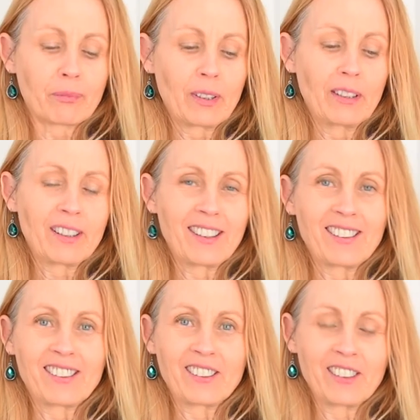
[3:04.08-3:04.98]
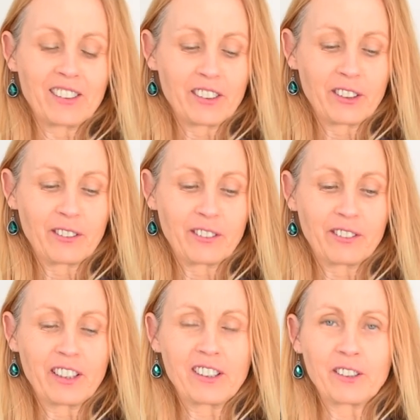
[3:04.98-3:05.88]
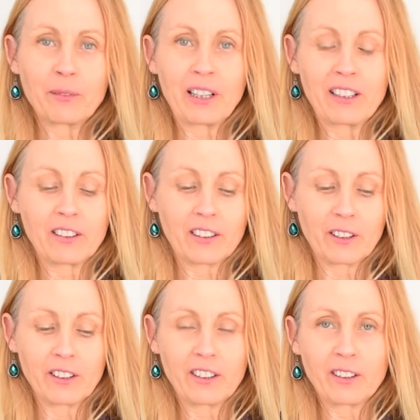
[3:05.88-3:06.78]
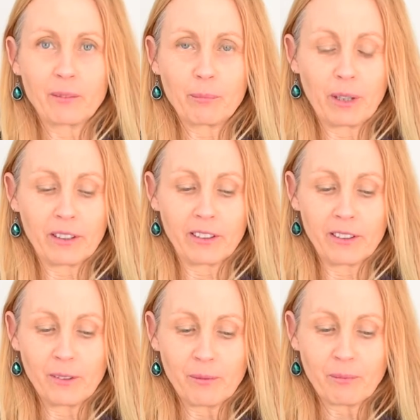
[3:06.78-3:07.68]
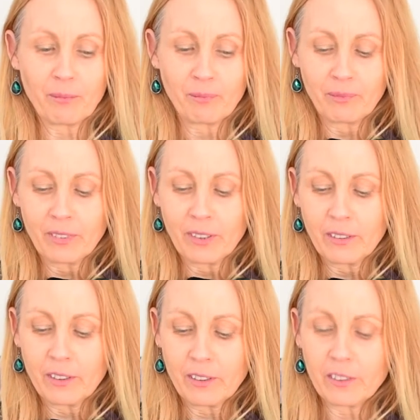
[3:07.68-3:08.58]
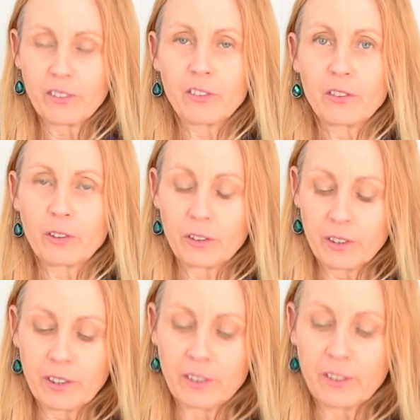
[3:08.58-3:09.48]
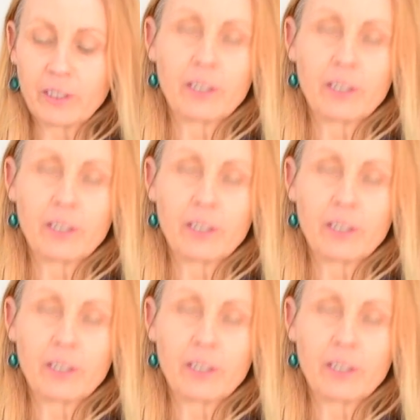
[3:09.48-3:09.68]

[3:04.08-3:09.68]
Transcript: Okay, so once you've finished making your coconut butter, you can just store it in a